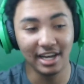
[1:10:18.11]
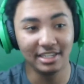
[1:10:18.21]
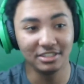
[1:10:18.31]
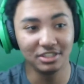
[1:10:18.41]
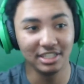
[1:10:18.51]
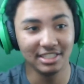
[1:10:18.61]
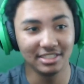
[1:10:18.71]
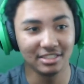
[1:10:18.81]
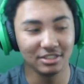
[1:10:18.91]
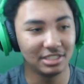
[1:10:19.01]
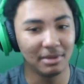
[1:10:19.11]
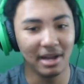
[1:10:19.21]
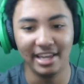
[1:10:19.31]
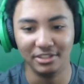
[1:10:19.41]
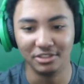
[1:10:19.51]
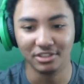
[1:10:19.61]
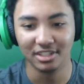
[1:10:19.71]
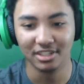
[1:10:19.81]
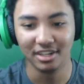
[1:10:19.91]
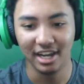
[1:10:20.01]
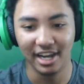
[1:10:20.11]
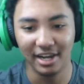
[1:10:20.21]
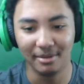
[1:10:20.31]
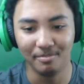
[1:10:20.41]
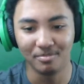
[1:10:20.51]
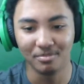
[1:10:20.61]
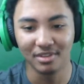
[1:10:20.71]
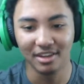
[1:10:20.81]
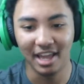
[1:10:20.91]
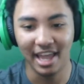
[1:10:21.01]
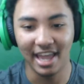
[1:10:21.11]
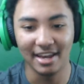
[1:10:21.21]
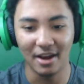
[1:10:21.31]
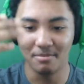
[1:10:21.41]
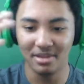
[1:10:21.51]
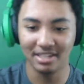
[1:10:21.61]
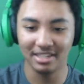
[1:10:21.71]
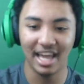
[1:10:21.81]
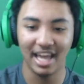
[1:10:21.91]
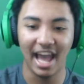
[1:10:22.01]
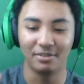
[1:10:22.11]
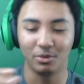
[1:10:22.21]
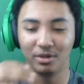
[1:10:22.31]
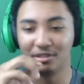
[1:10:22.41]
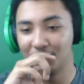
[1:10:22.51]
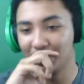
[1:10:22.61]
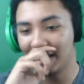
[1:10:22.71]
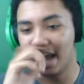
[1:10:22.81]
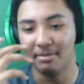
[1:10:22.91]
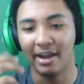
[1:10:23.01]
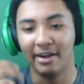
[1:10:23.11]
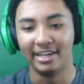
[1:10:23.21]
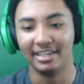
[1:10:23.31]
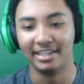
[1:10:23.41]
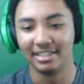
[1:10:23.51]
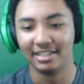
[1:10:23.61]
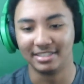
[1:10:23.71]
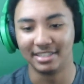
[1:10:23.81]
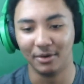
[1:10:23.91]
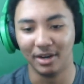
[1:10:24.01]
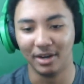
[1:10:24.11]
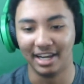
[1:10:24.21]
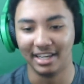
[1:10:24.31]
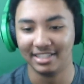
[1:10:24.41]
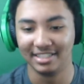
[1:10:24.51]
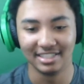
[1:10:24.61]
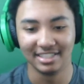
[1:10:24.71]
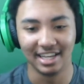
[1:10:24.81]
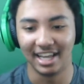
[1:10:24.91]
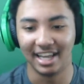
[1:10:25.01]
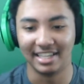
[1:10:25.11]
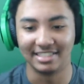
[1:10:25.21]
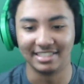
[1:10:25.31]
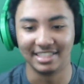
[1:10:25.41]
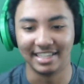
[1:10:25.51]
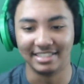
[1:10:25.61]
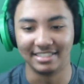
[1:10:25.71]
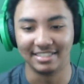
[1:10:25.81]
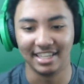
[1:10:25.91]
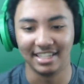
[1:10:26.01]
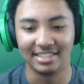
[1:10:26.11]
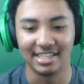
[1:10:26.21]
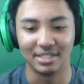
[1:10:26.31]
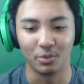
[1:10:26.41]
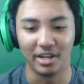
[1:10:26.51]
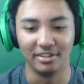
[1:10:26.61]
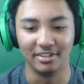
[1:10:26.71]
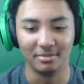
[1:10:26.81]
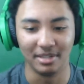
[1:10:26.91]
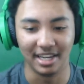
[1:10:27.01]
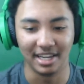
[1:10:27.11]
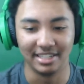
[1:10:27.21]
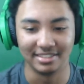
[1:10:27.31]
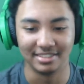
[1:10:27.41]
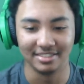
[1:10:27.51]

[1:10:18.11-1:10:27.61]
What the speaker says: She's my age. And immediately afterwards she got married. So it's weird because